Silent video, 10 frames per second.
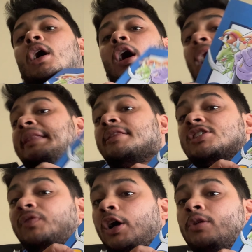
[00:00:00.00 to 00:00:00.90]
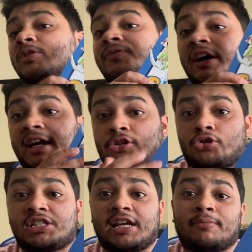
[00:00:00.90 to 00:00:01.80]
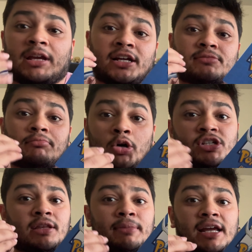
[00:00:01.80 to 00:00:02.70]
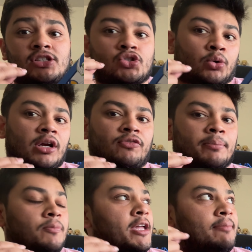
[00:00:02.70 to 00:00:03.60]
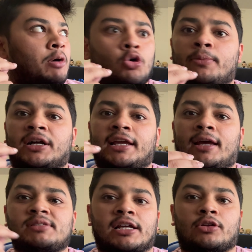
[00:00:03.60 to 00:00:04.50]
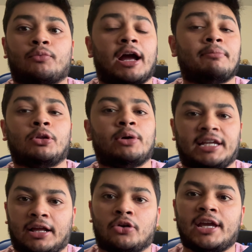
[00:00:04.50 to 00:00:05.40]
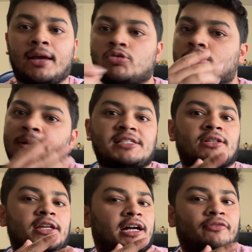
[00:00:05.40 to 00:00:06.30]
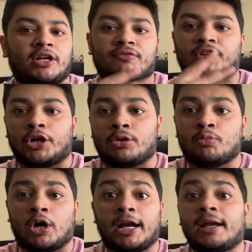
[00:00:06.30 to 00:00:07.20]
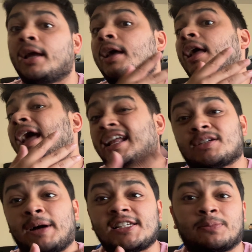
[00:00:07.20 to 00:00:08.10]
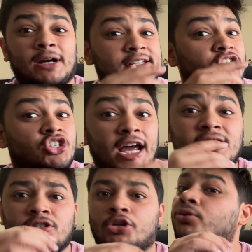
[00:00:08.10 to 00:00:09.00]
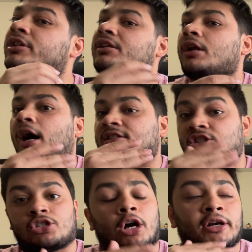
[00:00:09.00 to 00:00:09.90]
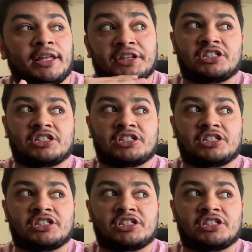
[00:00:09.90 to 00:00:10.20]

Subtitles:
Alright, this volume was very interesting because most of the main story from the Pokemon games, like the Red, Blue, and Yellow games, was basically covered in Volume 1. And to my surprise, Gen 2 did not start in this